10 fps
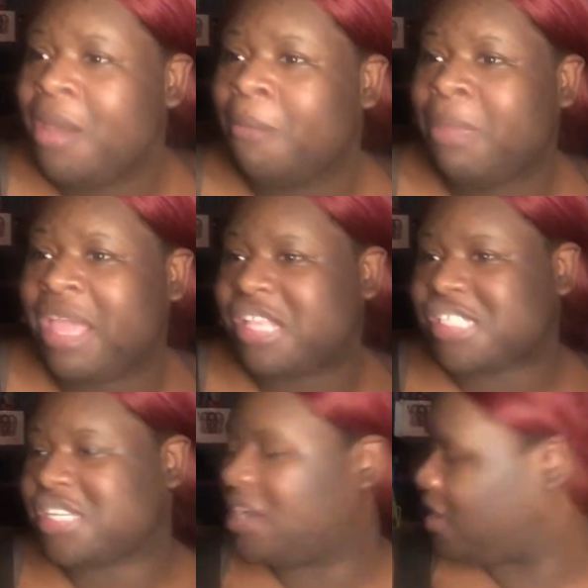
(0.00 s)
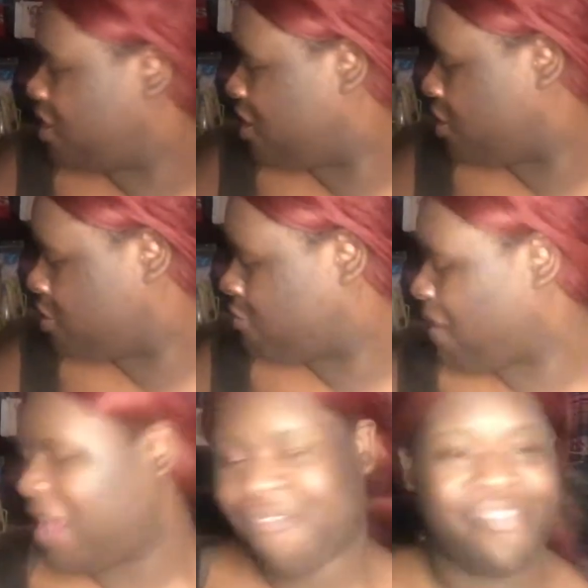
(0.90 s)
Bitch,
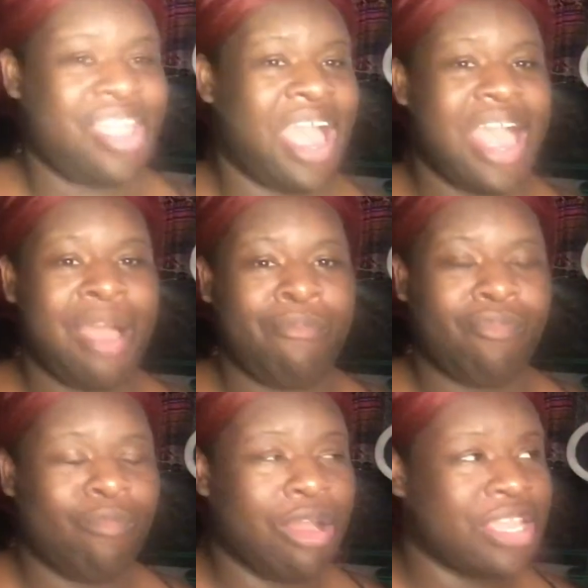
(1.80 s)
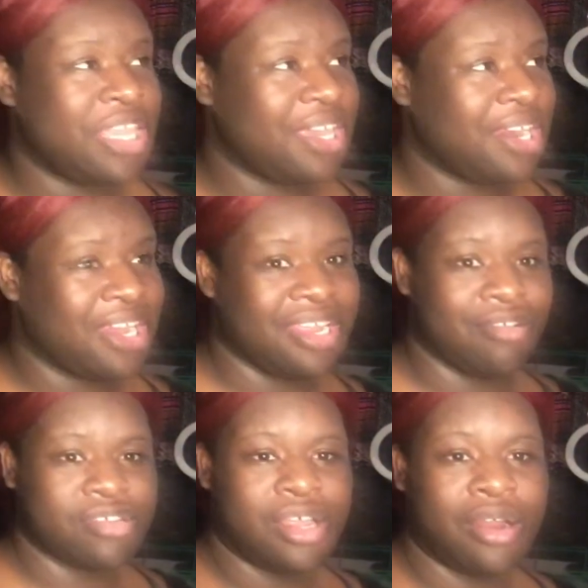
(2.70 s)
I forgot what year it
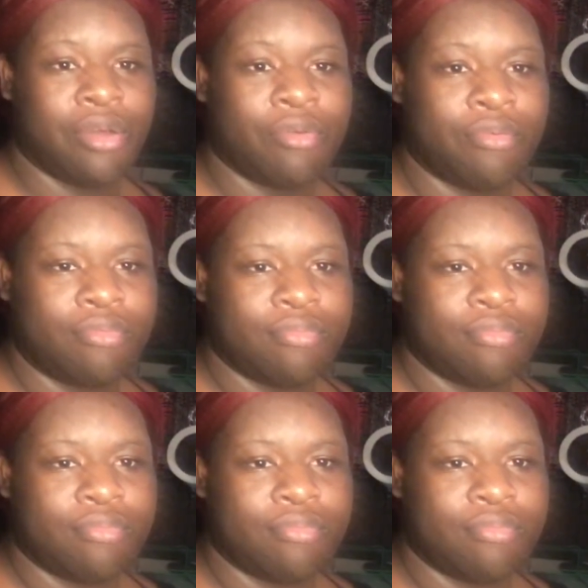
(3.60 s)
is. Hold on.